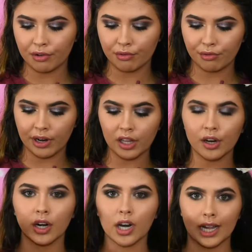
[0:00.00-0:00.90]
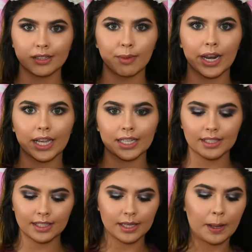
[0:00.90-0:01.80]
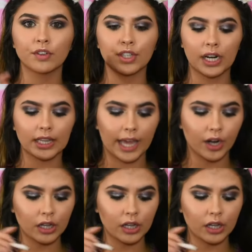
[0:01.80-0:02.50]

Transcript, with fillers: Real Her Cosmetics. We're just going to line